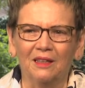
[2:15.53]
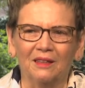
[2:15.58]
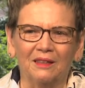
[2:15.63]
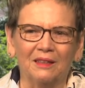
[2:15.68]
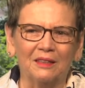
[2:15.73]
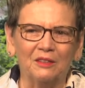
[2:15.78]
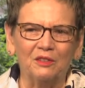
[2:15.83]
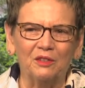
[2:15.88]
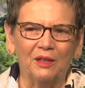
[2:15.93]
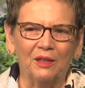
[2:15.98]

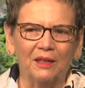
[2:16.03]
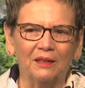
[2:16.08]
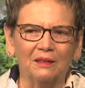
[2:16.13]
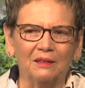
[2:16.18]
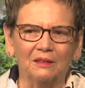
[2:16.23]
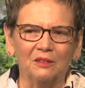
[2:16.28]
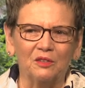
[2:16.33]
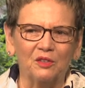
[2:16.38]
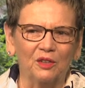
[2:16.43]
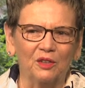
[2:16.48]
that has
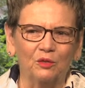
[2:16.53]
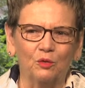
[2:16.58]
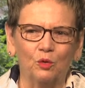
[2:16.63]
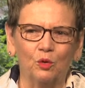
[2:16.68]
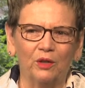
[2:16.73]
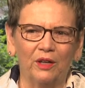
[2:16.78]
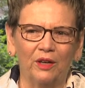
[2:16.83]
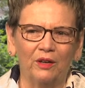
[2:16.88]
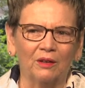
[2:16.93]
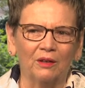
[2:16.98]
taken the
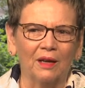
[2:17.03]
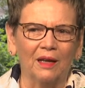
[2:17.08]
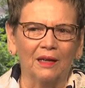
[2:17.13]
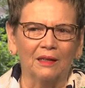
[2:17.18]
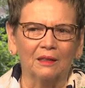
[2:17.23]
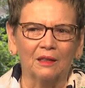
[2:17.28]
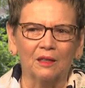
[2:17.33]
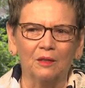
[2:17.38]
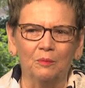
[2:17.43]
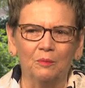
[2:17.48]
Central
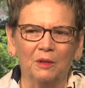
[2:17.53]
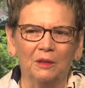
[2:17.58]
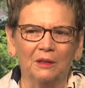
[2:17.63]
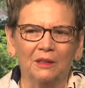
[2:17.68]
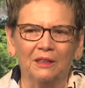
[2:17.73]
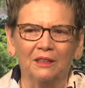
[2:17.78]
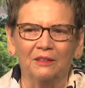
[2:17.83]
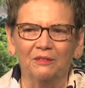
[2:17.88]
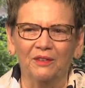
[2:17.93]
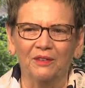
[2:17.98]
Carolina
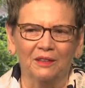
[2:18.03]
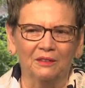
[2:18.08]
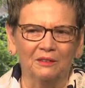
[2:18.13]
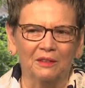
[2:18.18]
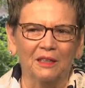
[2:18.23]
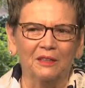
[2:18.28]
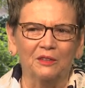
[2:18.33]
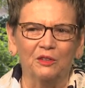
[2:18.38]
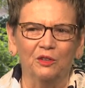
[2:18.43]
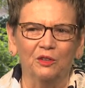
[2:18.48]
Community
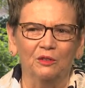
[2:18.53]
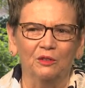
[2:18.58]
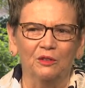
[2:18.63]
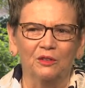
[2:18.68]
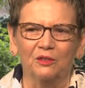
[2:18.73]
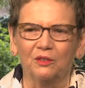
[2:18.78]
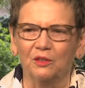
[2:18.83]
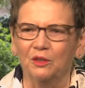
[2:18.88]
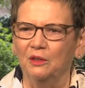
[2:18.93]
Foundations